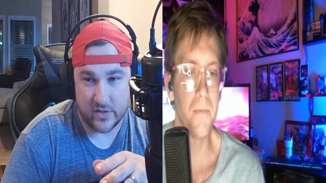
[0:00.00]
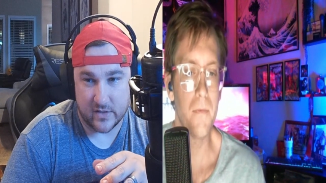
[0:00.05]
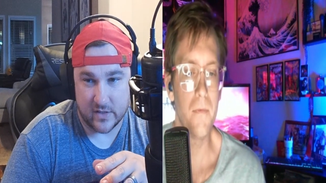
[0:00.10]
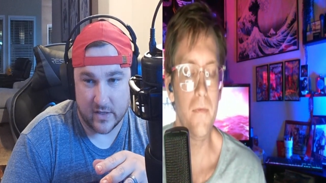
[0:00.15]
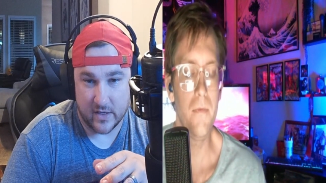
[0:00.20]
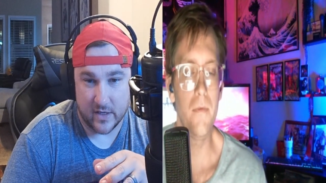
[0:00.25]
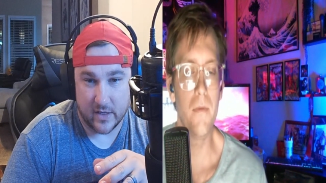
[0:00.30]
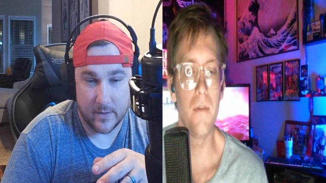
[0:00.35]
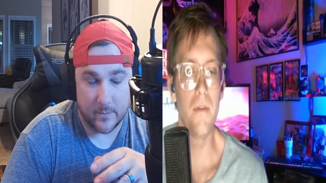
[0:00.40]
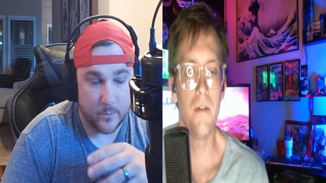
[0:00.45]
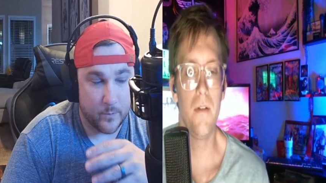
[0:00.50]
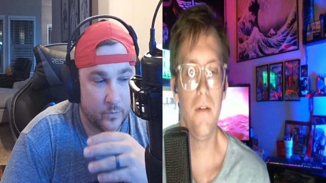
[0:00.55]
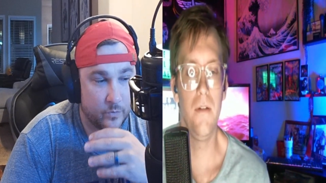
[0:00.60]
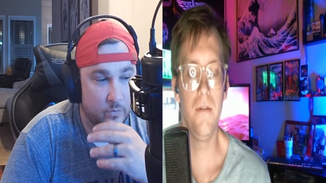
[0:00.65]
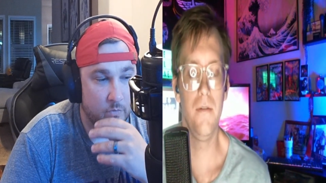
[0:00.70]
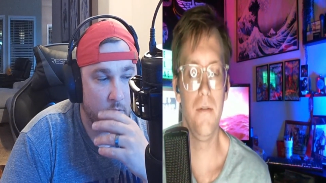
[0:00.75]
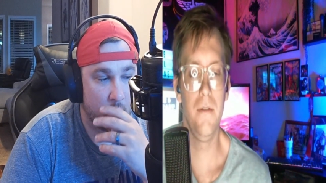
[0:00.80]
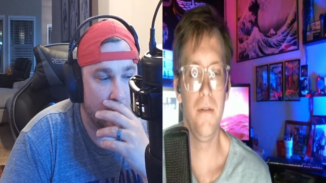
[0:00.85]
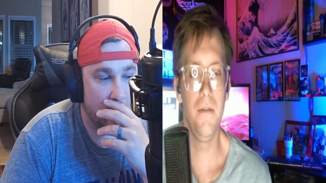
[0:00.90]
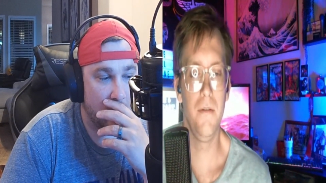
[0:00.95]
Speaker 1: City.
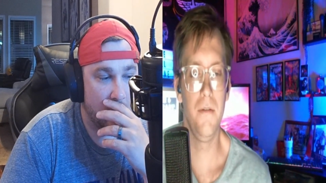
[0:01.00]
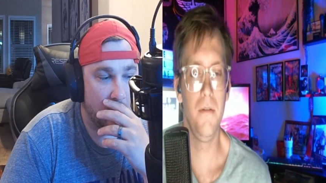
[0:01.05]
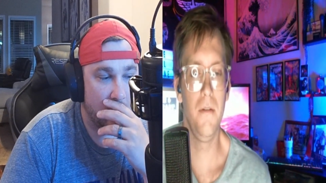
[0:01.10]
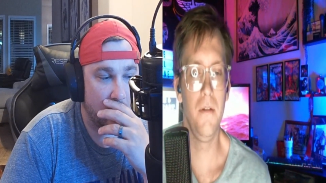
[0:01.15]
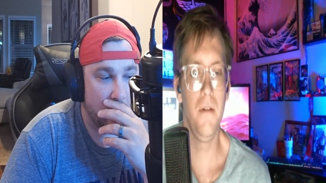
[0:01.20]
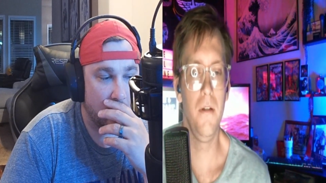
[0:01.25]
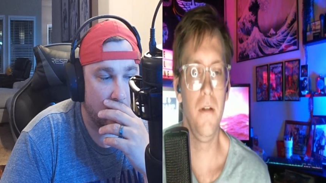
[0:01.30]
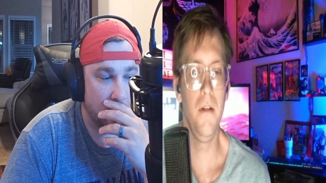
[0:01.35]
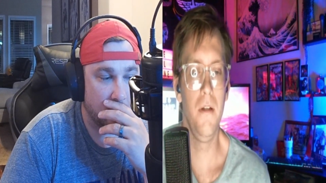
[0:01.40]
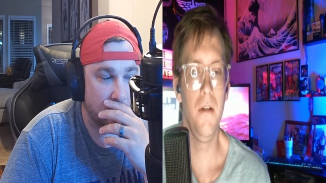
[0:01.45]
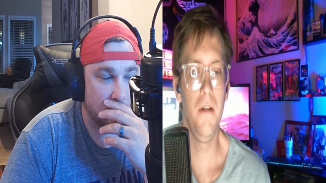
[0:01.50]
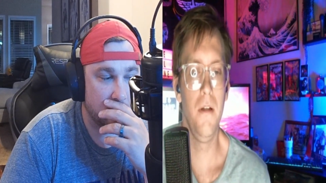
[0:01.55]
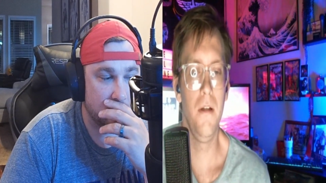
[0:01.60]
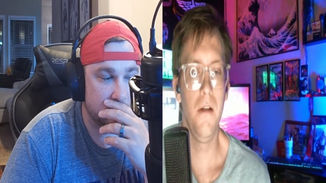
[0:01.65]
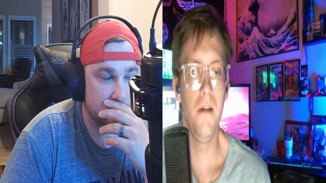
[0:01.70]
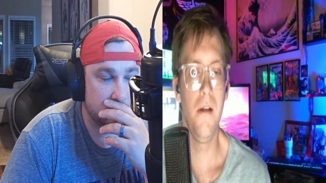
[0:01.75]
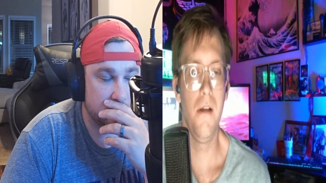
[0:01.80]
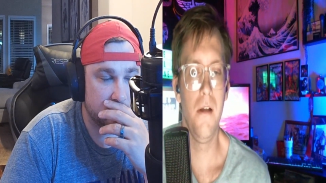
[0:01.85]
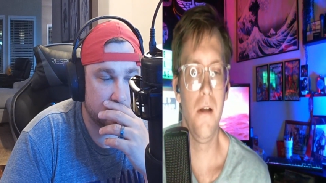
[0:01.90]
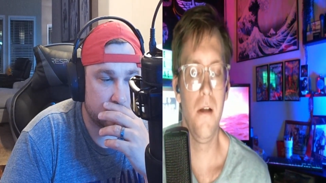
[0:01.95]
Um,
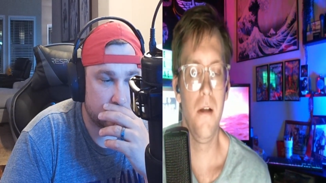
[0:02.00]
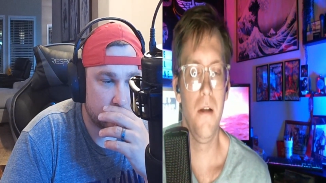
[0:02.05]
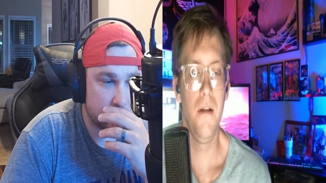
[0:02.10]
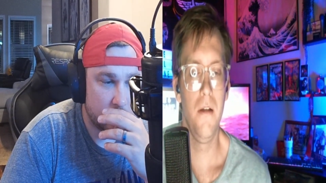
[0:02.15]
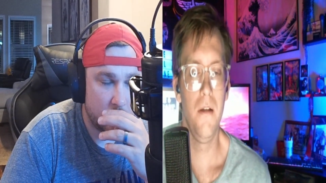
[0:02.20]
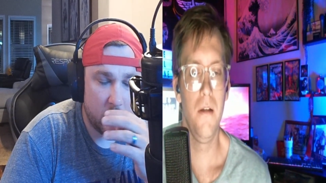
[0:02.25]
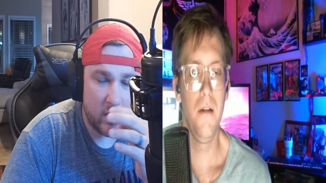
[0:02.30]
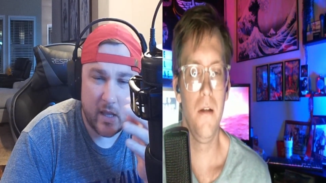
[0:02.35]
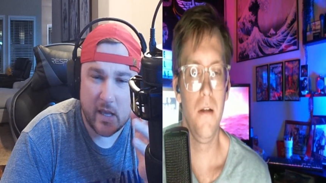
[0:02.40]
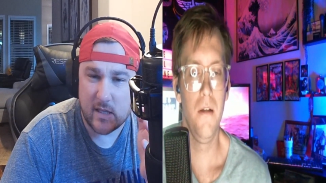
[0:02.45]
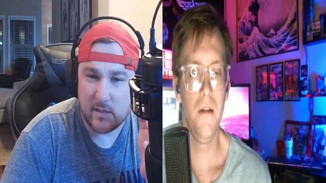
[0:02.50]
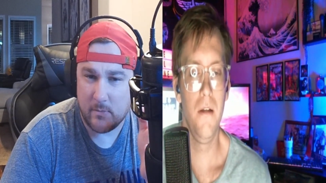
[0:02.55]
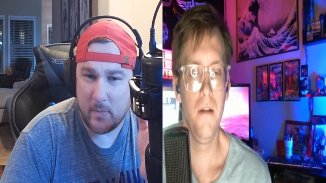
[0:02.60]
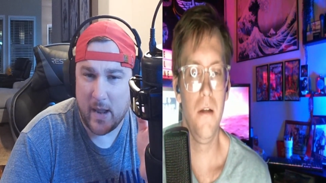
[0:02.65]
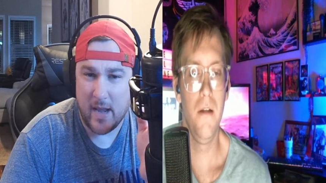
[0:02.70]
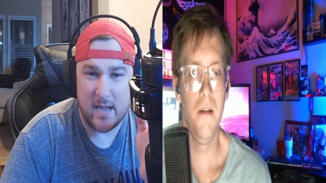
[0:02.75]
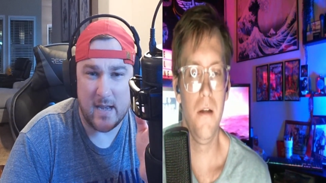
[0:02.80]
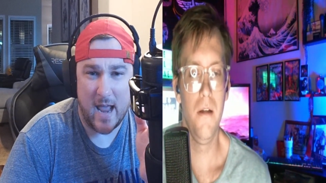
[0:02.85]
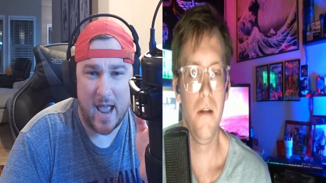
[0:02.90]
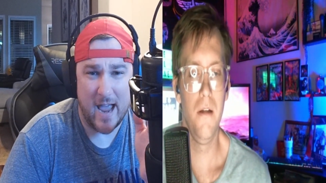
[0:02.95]
it's
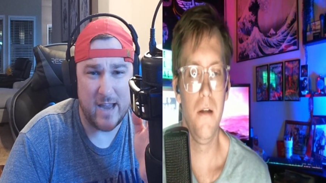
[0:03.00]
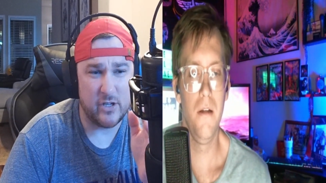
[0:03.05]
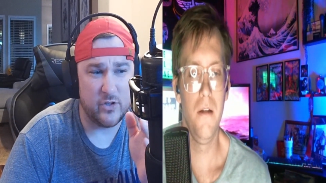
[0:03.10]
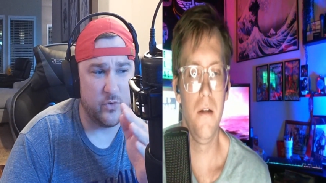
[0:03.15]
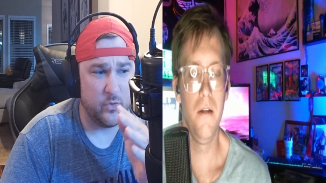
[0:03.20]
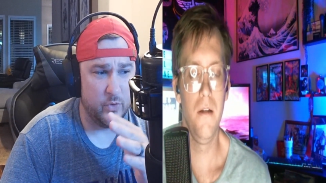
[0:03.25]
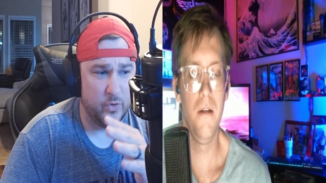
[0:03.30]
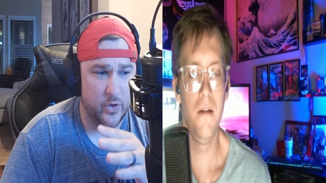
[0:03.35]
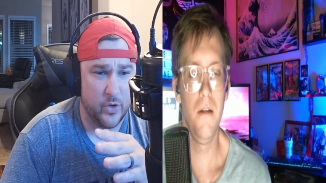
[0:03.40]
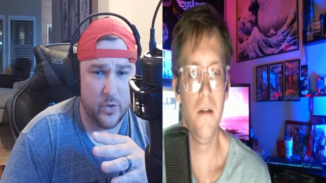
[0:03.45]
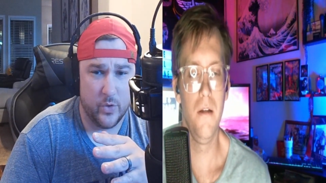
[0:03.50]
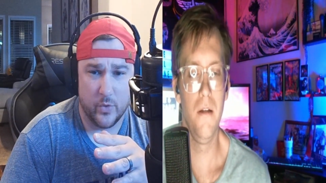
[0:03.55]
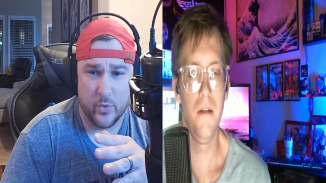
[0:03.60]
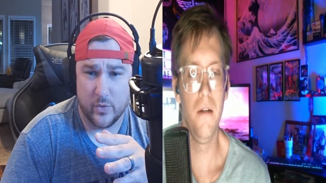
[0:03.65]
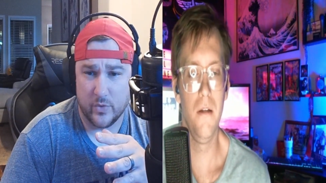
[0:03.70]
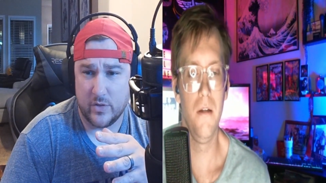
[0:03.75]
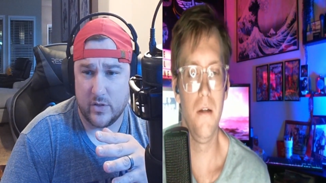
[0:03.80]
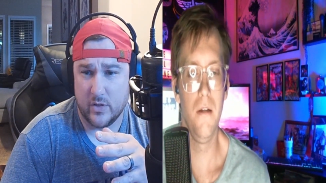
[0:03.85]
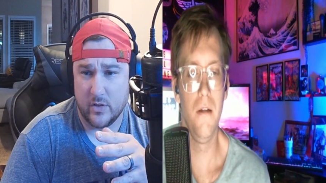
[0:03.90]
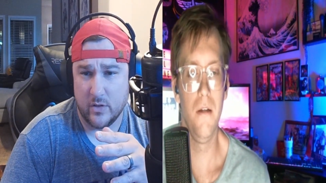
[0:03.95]
made national
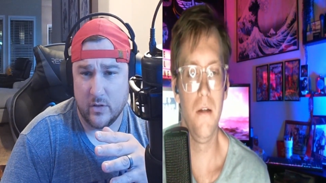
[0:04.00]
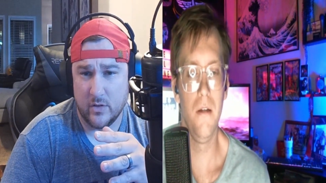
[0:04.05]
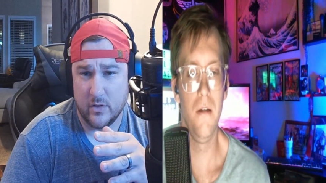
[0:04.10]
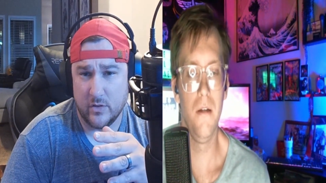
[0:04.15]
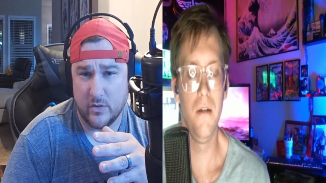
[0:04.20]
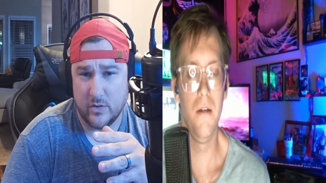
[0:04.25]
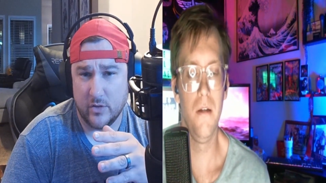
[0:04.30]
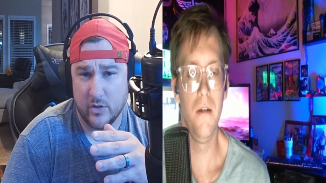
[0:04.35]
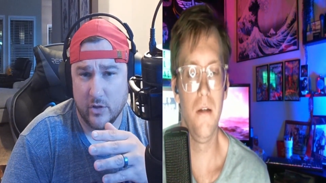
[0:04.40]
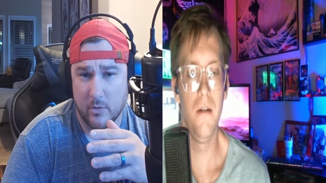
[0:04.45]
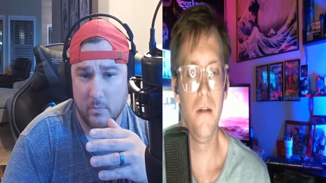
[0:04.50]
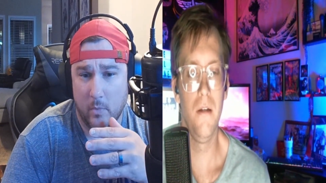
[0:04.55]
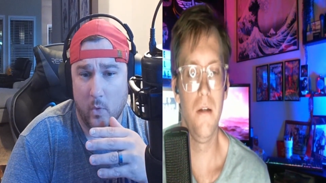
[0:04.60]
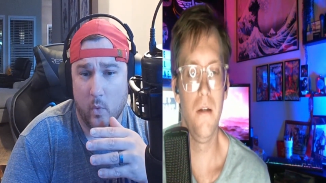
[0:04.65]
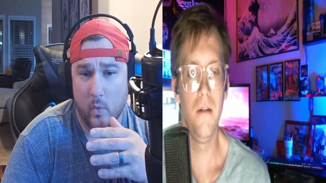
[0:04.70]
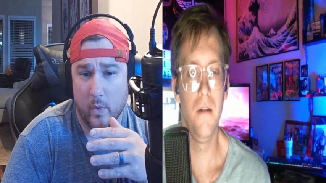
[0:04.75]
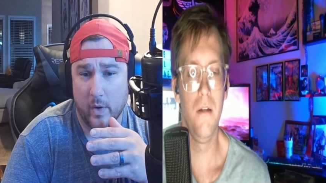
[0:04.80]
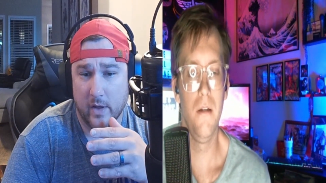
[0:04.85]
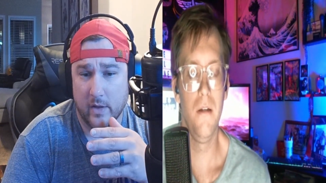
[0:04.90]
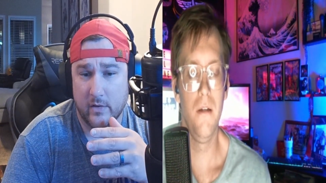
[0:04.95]
news to the
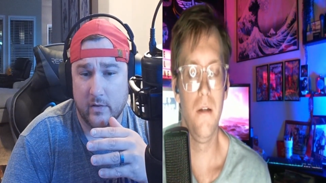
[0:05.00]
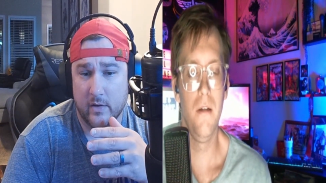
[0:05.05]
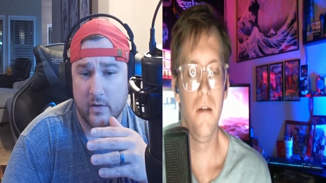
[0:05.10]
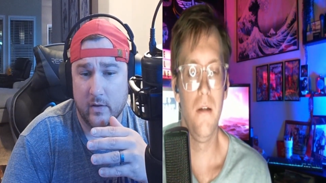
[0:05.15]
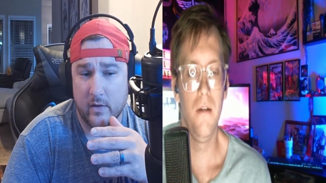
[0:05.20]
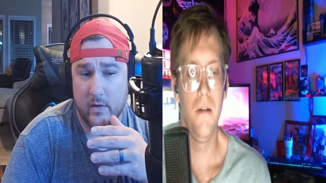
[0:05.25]
point.